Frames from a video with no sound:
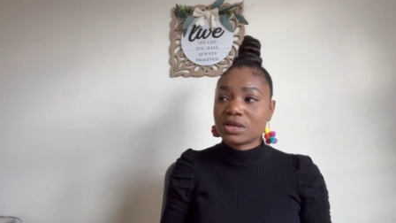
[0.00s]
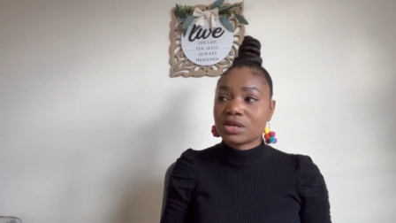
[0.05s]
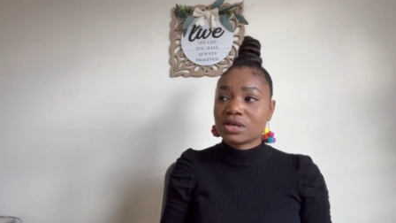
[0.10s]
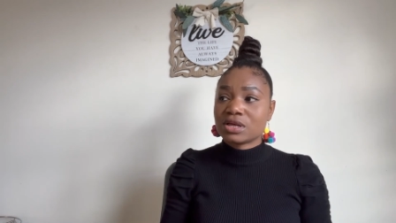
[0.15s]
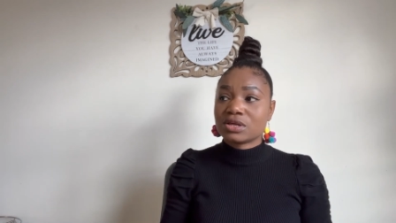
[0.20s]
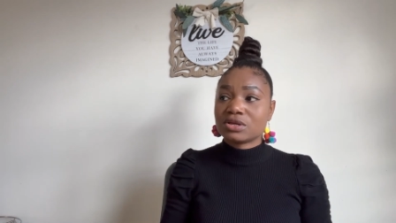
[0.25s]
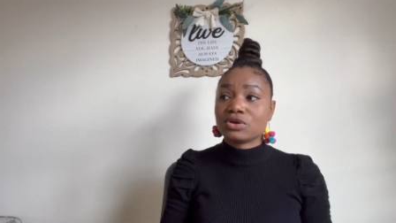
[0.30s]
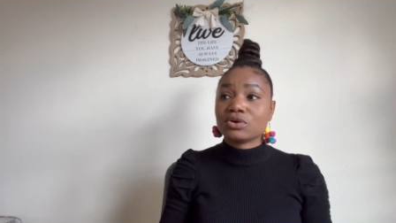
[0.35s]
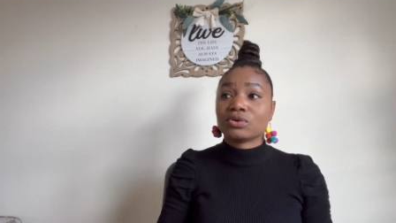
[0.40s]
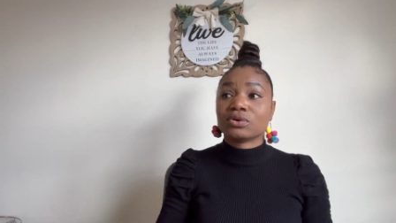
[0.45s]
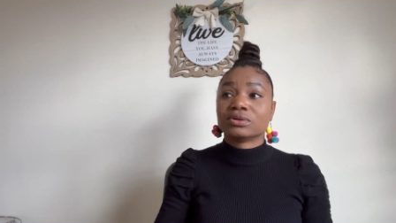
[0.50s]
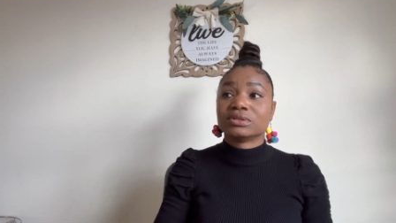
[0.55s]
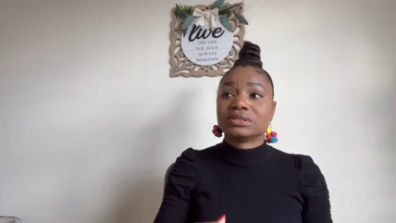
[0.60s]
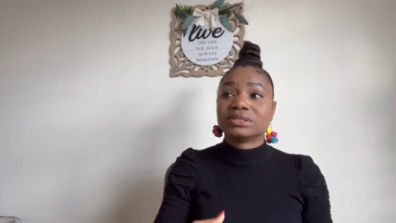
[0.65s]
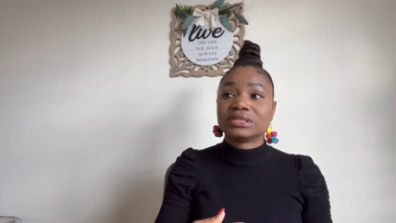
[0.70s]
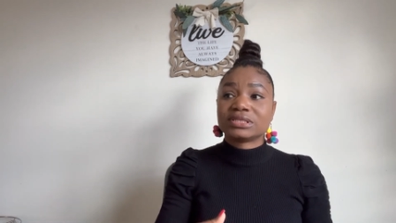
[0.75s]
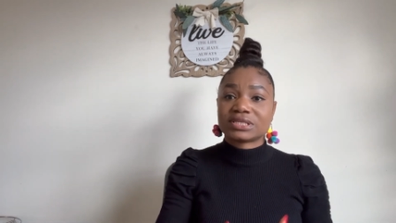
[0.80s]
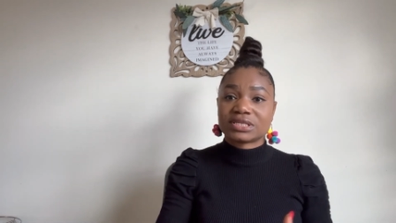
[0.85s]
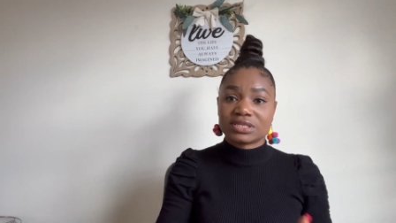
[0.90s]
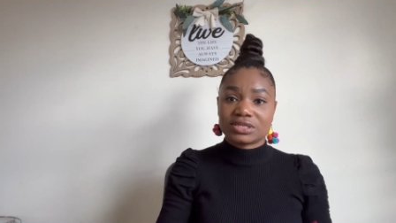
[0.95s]
your
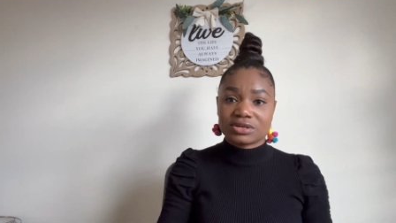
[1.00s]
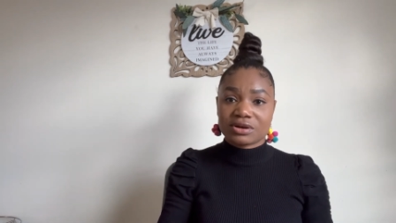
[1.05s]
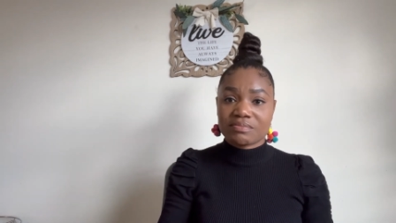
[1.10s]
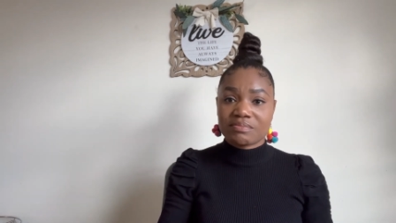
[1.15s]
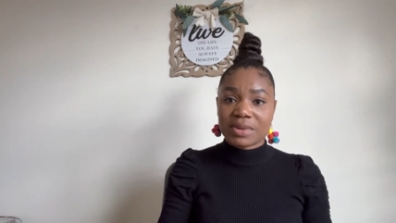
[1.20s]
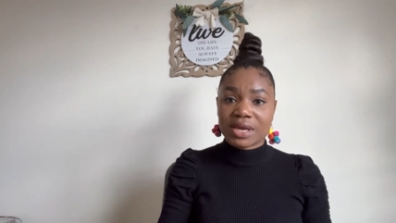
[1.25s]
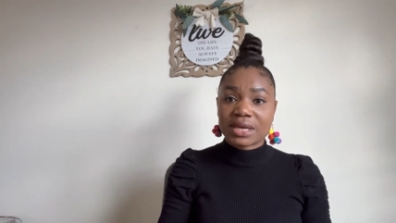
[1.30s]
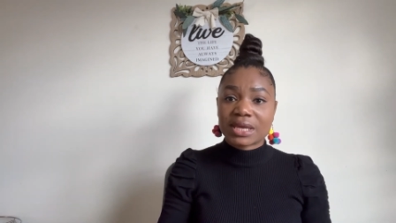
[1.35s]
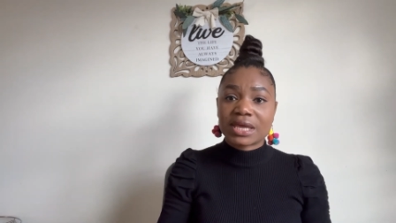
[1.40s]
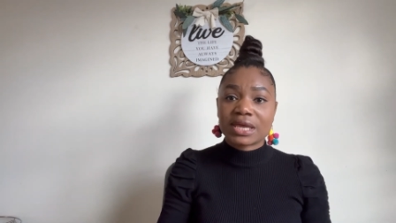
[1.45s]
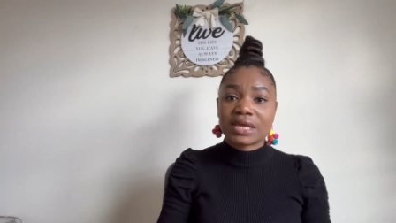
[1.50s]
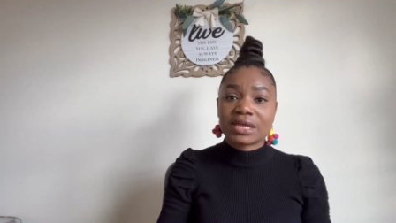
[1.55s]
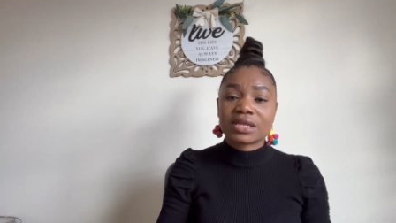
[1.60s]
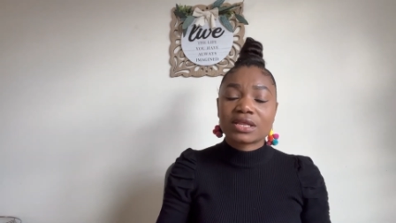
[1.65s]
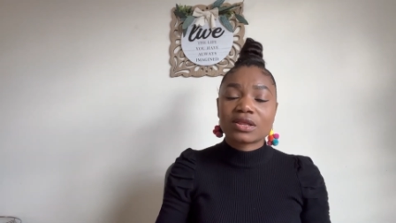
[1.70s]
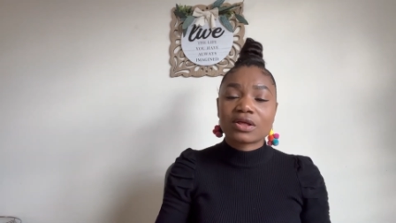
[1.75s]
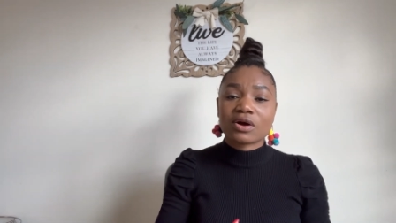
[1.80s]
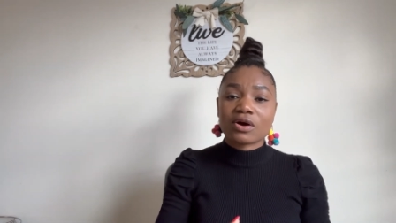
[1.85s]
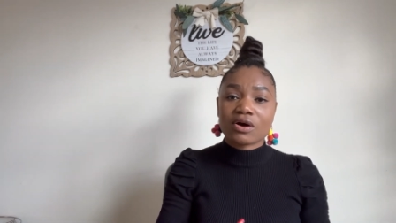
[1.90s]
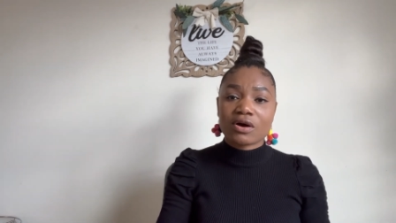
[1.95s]
decision making
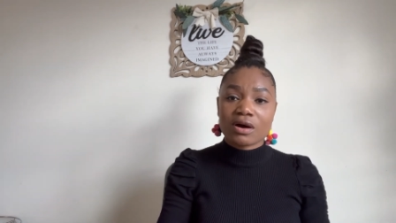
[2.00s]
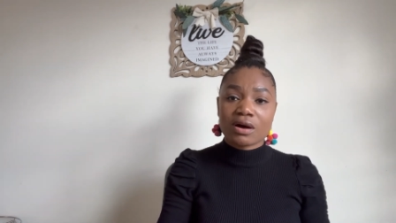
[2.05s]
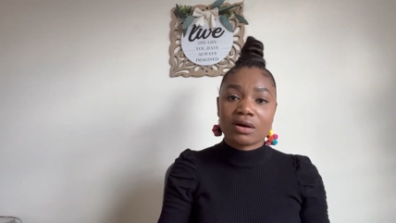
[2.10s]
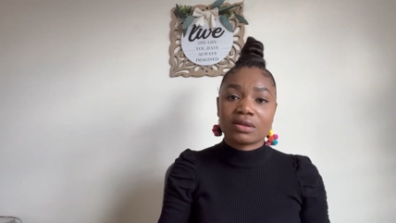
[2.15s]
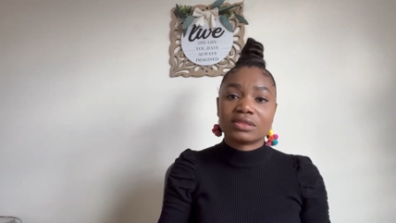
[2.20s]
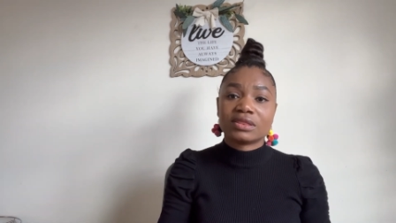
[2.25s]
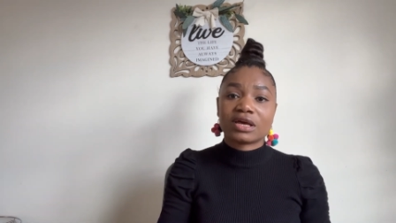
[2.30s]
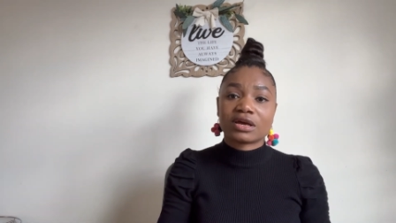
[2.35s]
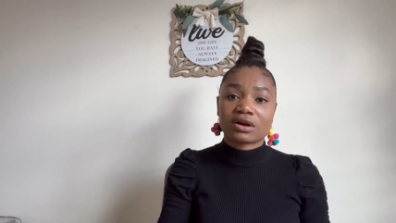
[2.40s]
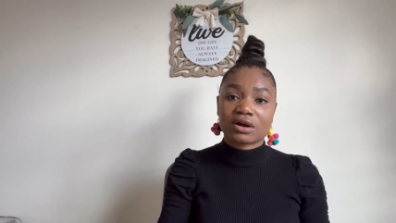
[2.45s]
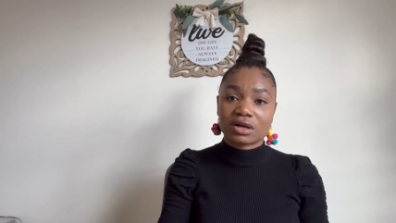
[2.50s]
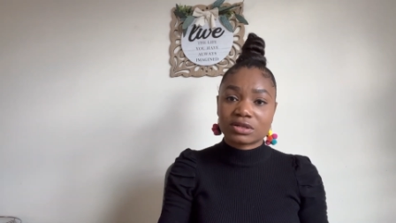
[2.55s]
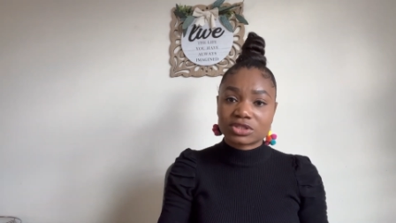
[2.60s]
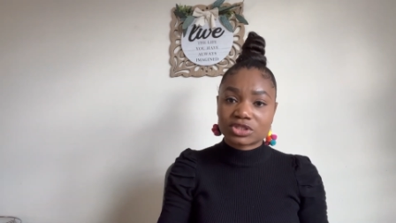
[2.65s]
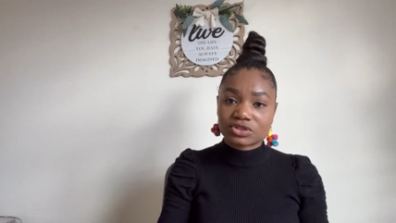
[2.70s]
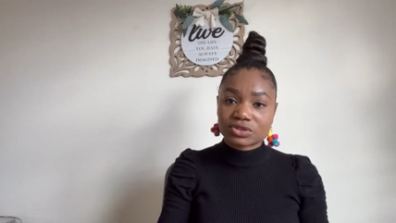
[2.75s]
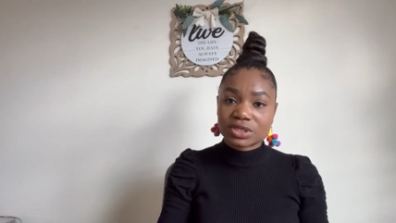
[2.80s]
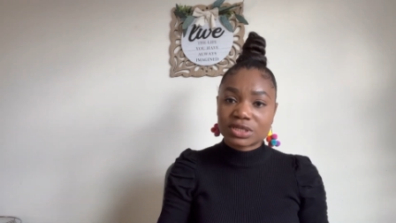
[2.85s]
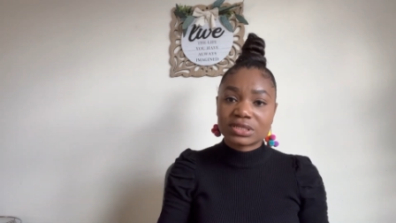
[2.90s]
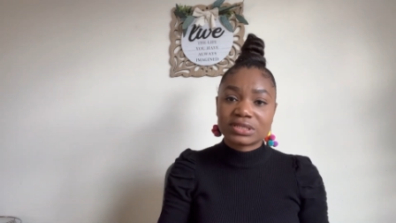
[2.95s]
on the
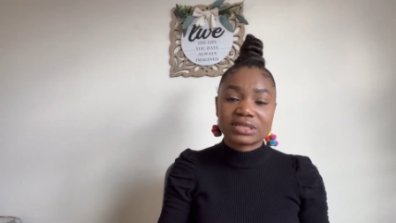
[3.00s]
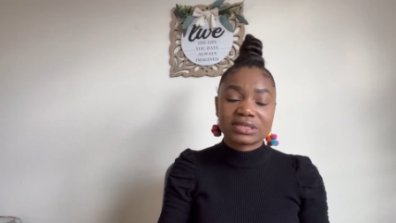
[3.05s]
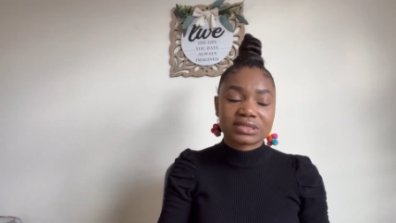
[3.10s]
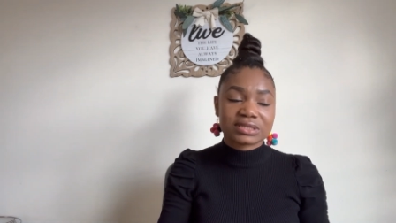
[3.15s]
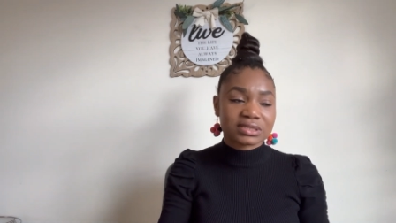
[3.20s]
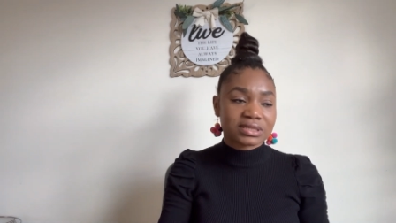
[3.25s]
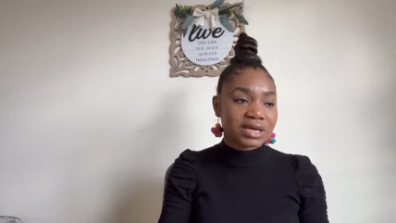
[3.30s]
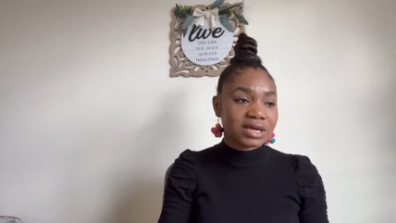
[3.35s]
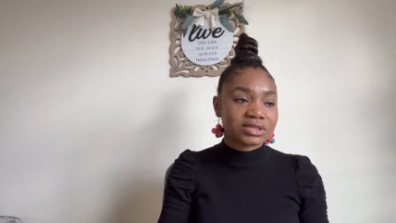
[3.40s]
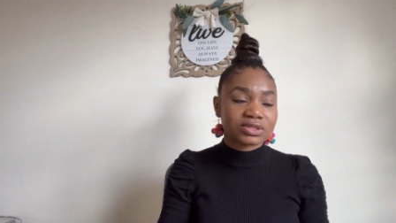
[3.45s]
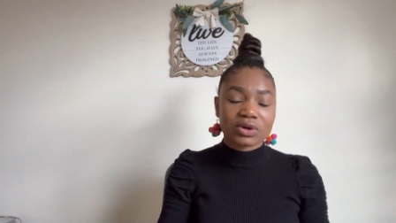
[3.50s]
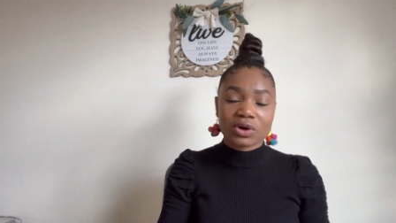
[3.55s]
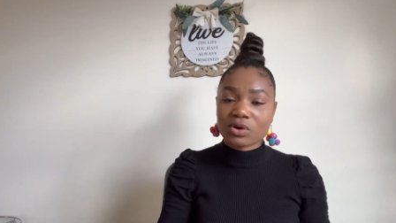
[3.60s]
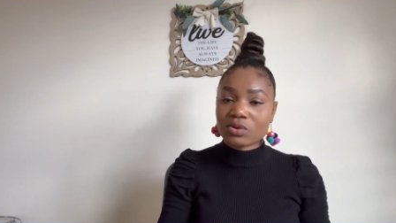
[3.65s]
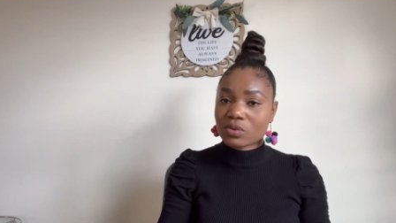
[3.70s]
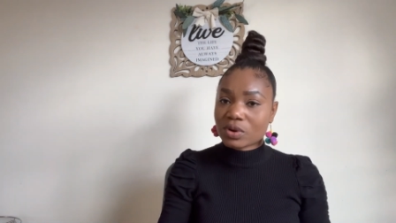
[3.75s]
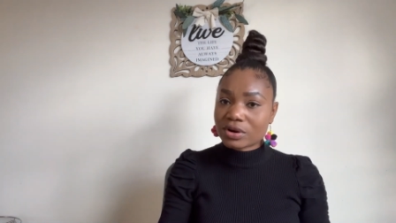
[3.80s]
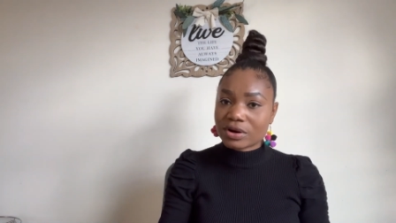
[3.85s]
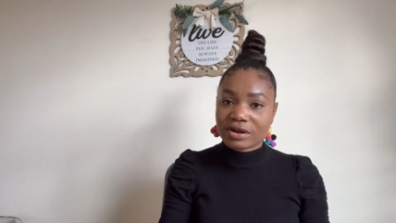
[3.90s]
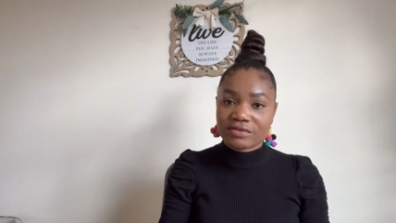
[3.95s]
country, the state, or
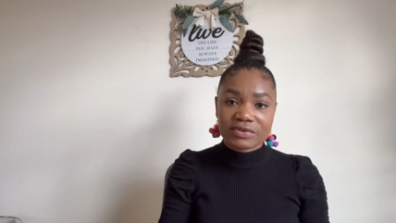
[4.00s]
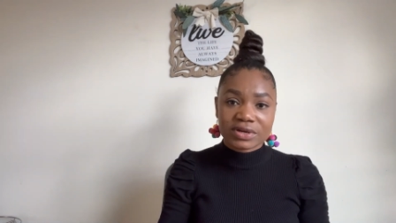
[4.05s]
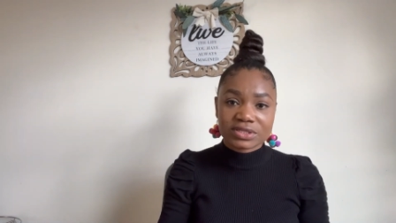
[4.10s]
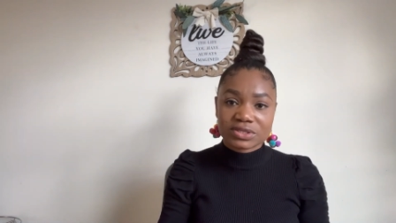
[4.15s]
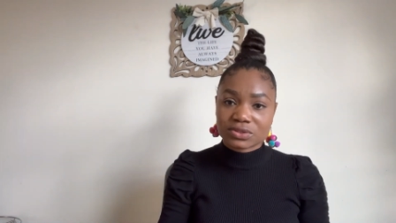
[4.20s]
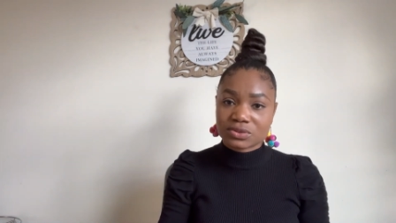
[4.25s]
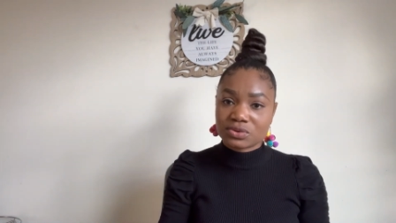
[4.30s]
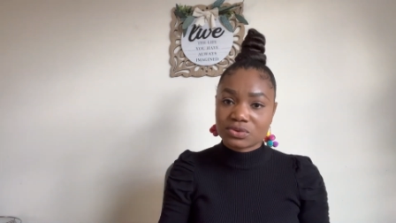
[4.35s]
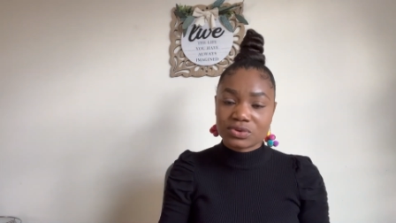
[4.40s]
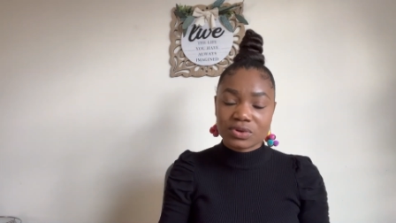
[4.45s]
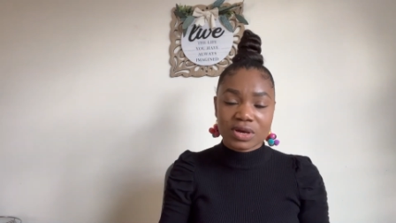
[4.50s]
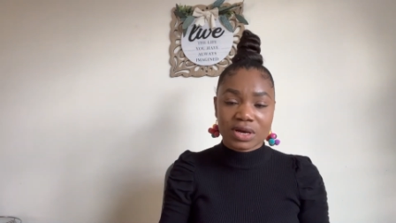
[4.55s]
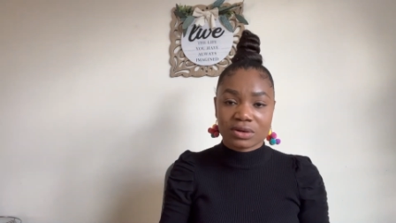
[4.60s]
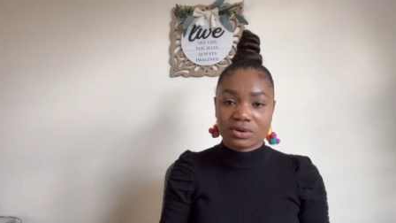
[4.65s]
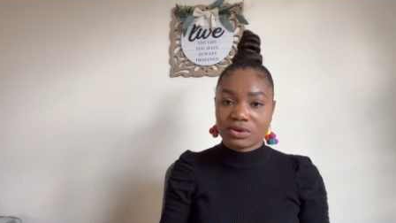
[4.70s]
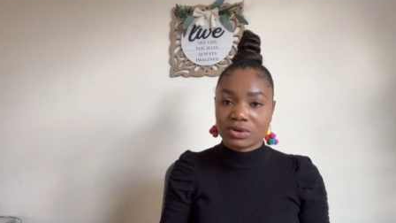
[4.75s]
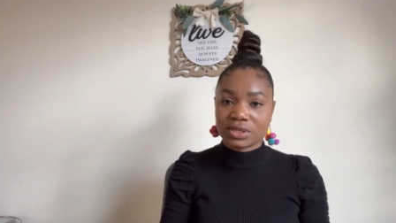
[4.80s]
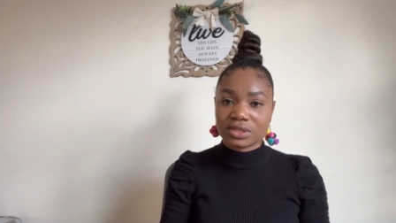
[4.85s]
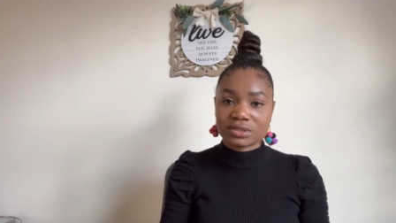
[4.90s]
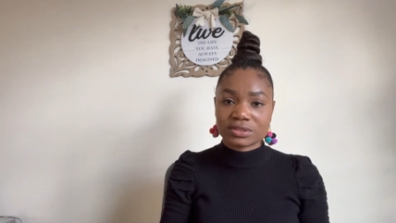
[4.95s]
wherever school you are
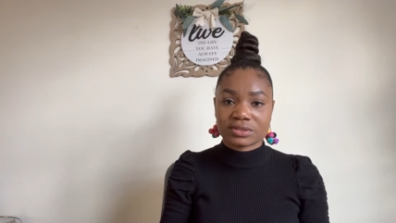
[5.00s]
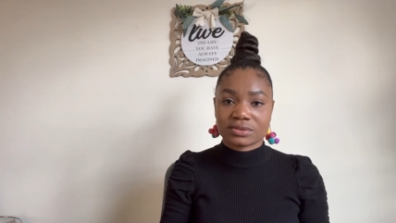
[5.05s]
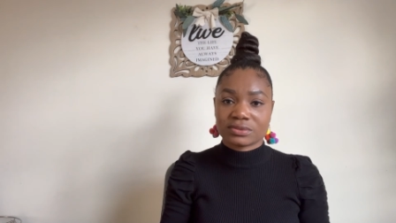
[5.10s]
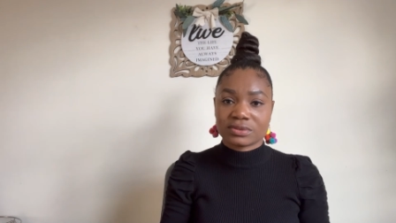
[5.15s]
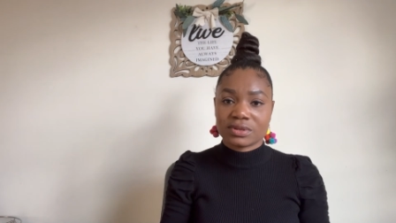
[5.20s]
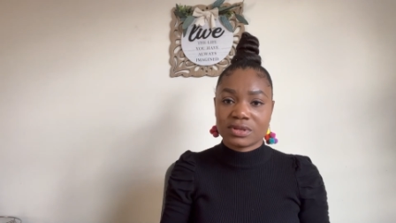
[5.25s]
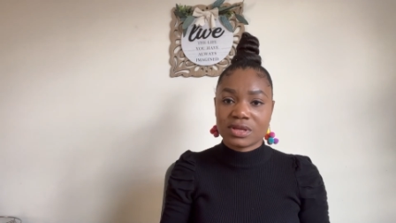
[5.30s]
going to.